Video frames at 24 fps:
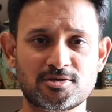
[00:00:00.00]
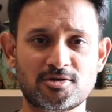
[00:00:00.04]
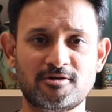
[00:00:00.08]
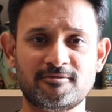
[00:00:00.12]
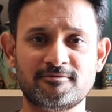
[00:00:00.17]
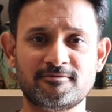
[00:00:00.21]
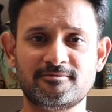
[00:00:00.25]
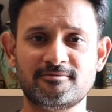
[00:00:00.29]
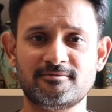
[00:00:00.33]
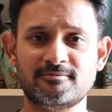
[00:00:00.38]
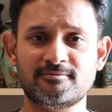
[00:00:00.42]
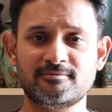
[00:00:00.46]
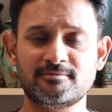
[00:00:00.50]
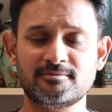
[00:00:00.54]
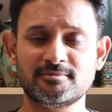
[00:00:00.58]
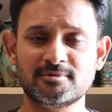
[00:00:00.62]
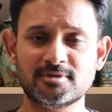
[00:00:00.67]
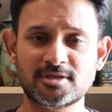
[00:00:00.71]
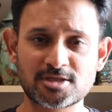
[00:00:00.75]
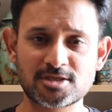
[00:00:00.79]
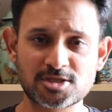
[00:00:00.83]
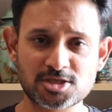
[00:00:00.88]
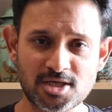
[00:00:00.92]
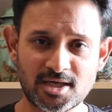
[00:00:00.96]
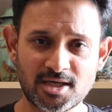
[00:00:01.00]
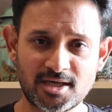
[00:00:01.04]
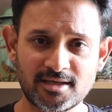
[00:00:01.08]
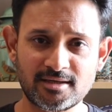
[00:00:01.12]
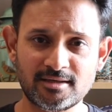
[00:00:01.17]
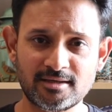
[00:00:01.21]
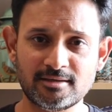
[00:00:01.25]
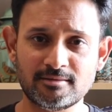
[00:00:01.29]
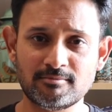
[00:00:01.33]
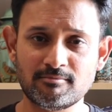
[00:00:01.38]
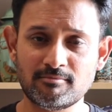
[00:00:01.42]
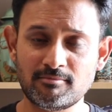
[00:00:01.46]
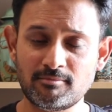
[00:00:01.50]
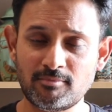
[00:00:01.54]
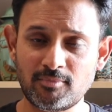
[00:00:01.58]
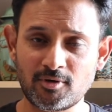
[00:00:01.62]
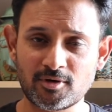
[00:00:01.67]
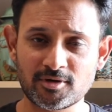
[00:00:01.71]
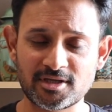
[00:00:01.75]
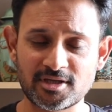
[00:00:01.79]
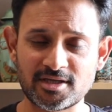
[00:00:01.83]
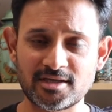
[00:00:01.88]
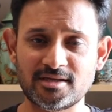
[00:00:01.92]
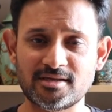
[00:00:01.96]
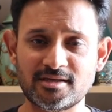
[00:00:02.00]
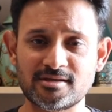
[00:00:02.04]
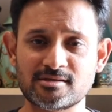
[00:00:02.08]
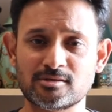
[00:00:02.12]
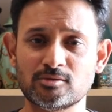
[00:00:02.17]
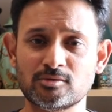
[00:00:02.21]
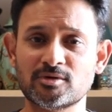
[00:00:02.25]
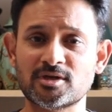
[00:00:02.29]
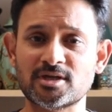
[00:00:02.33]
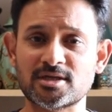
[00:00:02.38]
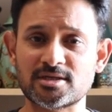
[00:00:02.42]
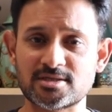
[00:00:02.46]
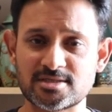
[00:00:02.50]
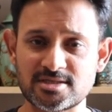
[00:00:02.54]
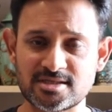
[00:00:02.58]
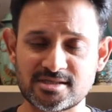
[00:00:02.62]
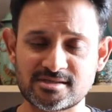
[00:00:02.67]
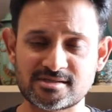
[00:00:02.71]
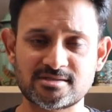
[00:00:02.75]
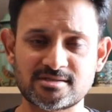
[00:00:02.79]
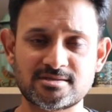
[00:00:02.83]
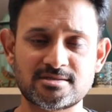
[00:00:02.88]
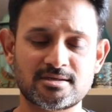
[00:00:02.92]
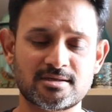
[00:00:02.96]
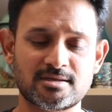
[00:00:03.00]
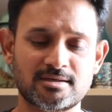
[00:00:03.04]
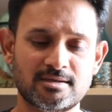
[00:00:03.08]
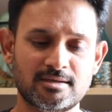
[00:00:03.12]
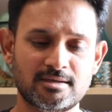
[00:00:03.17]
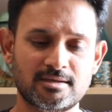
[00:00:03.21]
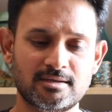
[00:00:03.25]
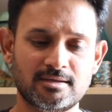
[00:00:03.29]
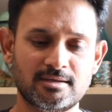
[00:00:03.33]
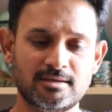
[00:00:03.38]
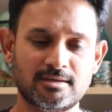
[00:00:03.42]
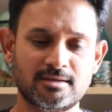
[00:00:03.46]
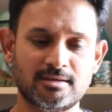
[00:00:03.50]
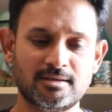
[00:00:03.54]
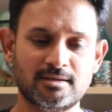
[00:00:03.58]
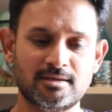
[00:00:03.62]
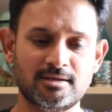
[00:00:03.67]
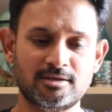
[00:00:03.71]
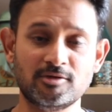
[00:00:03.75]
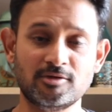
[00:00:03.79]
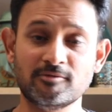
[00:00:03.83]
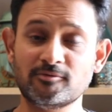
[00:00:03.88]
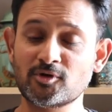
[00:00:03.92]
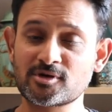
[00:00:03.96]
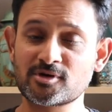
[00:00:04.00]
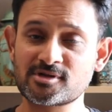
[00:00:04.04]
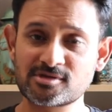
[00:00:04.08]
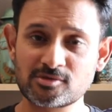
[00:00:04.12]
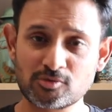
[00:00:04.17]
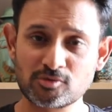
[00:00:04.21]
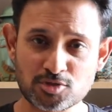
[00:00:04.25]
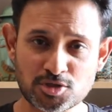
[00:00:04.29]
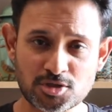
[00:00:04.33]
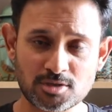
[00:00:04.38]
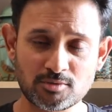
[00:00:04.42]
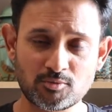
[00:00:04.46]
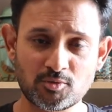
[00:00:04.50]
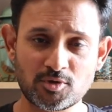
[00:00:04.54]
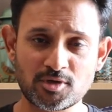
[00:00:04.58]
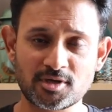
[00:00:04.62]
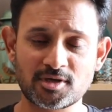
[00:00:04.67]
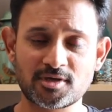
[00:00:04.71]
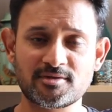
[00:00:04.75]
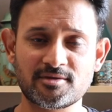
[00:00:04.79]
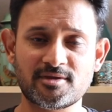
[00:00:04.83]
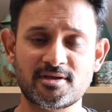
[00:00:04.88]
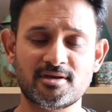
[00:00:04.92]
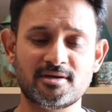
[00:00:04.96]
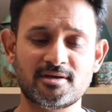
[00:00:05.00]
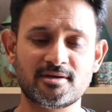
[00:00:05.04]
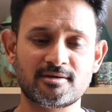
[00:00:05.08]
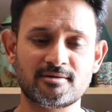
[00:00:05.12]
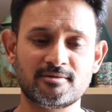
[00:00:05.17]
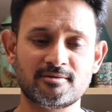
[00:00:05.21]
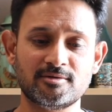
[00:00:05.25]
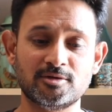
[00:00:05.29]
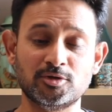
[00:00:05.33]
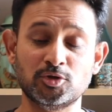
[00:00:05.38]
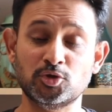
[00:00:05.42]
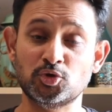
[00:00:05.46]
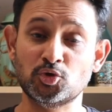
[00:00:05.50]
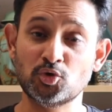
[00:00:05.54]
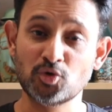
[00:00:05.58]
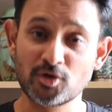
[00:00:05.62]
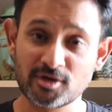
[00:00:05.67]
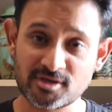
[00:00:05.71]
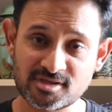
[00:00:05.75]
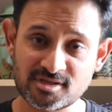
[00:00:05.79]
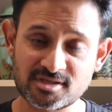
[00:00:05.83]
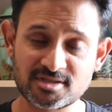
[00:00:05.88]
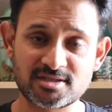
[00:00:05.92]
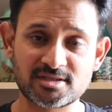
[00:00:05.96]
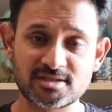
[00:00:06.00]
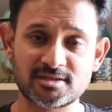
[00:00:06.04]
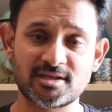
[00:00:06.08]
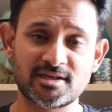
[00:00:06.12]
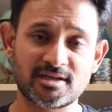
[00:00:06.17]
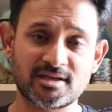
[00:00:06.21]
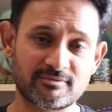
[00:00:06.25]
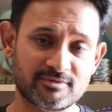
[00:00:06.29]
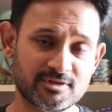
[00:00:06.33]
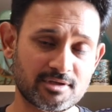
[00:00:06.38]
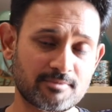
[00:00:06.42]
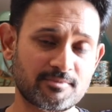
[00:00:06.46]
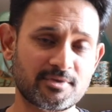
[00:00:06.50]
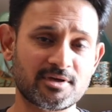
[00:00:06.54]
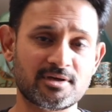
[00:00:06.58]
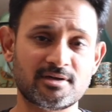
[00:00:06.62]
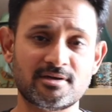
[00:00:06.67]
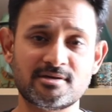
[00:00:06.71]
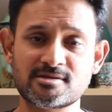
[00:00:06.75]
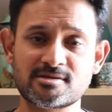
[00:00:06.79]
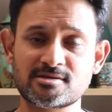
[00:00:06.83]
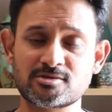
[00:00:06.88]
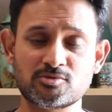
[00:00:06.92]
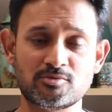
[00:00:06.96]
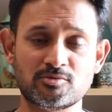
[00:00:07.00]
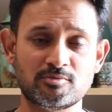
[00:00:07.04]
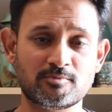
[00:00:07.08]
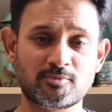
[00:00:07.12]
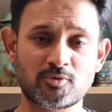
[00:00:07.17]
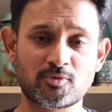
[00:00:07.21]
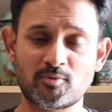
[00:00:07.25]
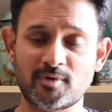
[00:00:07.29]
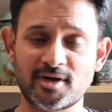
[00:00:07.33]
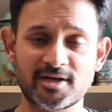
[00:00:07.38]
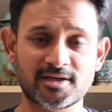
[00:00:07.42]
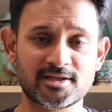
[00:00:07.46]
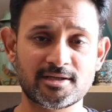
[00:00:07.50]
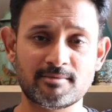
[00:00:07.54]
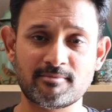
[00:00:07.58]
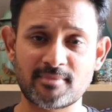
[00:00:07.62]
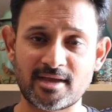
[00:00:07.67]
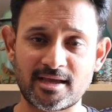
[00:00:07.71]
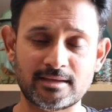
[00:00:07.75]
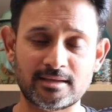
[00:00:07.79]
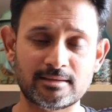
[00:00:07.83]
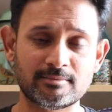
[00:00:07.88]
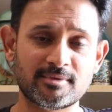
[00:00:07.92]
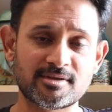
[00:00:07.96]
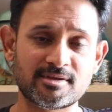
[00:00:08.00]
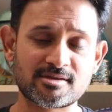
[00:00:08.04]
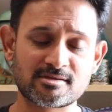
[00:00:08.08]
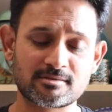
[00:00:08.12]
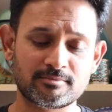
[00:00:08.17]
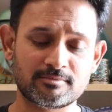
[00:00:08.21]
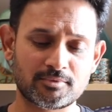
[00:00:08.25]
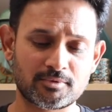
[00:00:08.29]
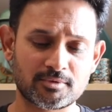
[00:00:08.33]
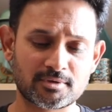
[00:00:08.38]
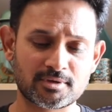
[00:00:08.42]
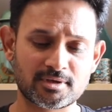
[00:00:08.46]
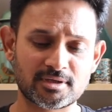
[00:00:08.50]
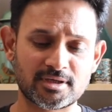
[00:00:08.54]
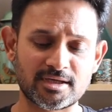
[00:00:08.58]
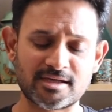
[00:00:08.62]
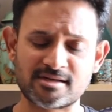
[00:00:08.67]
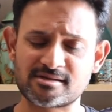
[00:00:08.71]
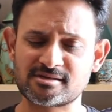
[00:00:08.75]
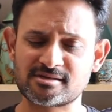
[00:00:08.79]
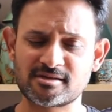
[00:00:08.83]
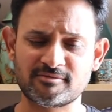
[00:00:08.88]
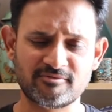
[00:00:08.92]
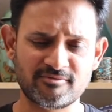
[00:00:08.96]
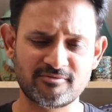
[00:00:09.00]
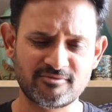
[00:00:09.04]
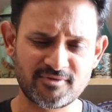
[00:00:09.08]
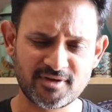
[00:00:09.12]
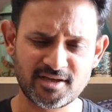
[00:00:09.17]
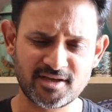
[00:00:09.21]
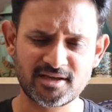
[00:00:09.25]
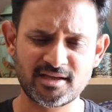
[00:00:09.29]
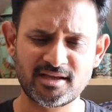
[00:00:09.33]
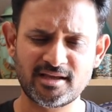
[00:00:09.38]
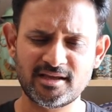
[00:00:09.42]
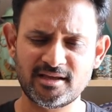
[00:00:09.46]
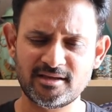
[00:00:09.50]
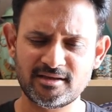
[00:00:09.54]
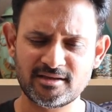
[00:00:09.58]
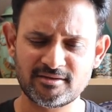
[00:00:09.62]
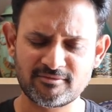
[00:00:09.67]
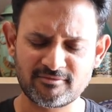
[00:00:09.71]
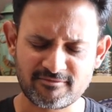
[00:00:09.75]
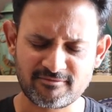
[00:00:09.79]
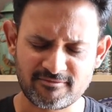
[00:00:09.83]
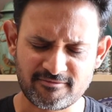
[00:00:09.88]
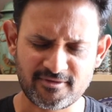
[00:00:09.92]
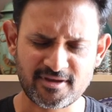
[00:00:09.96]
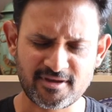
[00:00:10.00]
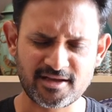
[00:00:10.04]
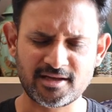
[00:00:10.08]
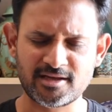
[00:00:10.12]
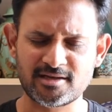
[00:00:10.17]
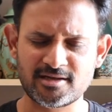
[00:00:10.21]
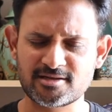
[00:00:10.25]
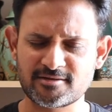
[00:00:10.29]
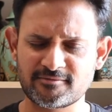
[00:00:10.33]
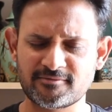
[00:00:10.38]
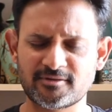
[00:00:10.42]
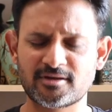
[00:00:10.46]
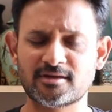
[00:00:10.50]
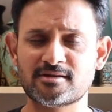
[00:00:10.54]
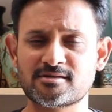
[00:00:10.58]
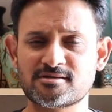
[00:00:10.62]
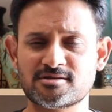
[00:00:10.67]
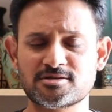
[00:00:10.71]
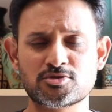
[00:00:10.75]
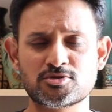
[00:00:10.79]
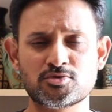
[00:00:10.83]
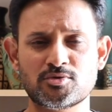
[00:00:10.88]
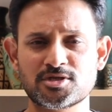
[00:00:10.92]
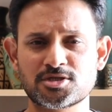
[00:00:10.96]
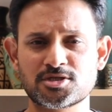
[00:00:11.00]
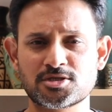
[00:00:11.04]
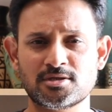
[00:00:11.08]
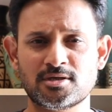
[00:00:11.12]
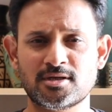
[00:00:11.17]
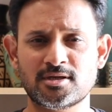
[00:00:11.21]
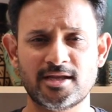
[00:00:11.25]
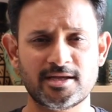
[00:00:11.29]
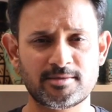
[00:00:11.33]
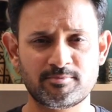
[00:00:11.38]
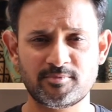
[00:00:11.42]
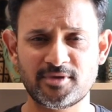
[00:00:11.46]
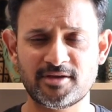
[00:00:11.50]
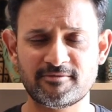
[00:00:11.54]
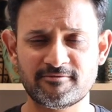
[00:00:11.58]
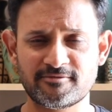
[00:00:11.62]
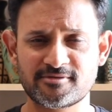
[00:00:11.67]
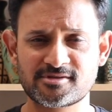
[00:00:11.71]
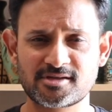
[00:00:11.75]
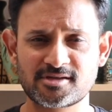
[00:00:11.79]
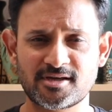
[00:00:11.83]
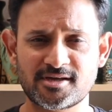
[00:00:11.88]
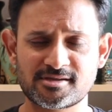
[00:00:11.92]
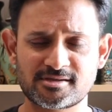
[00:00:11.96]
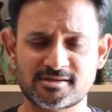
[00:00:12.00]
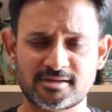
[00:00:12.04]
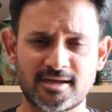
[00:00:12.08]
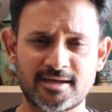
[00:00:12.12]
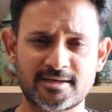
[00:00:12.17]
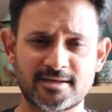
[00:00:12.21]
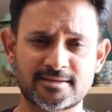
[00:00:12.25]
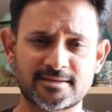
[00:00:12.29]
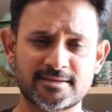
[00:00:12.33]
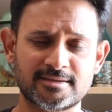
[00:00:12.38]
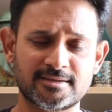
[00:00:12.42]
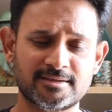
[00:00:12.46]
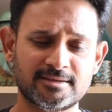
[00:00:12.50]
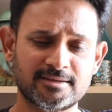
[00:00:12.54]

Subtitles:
off. The child body is looking decent. You've got social worker there. You're sitting there with the parents to provide them help and support. It's a very, very difficult situation. Let me emphasize that.